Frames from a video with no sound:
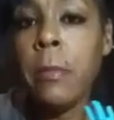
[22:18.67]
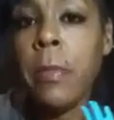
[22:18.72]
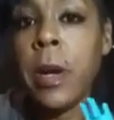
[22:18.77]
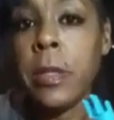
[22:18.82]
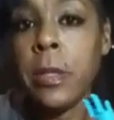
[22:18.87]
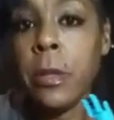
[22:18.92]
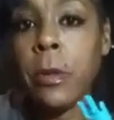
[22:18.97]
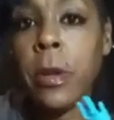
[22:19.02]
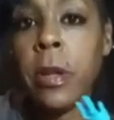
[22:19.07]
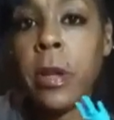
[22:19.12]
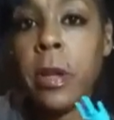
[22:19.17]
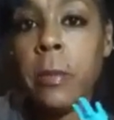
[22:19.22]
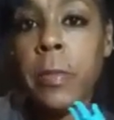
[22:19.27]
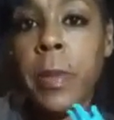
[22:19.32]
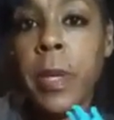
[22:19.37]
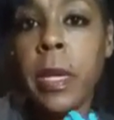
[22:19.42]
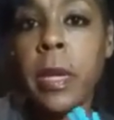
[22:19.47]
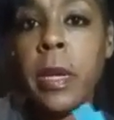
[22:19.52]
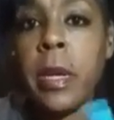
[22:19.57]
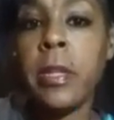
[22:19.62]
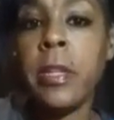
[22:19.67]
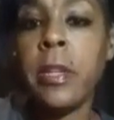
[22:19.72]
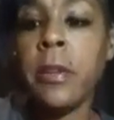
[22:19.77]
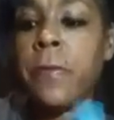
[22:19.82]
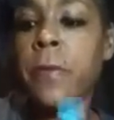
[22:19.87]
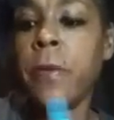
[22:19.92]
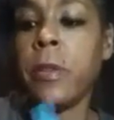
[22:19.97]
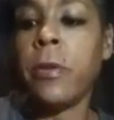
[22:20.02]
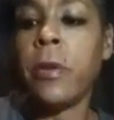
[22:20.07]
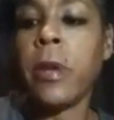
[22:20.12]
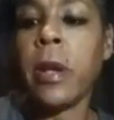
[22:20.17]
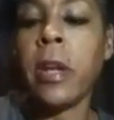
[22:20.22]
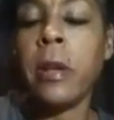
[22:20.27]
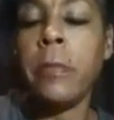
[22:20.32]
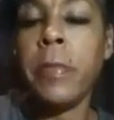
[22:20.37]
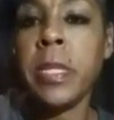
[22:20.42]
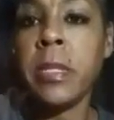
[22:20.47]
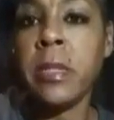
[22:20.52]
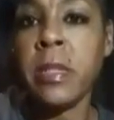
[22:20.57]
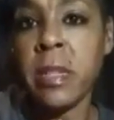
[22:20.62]
But they're going to be they're not going
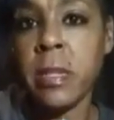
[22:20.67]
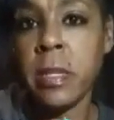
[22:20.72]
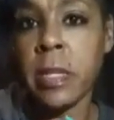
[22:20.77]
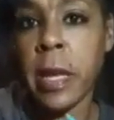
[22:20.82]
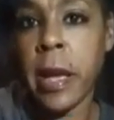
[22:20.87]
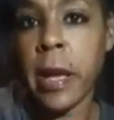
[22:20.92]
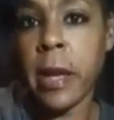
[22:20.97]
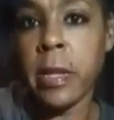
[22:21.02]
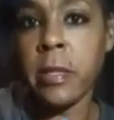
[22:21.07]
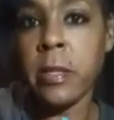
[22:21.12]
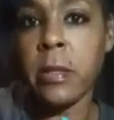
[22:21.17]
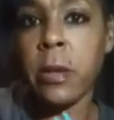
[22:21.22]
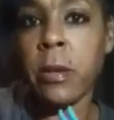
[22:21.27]
to be zigzags.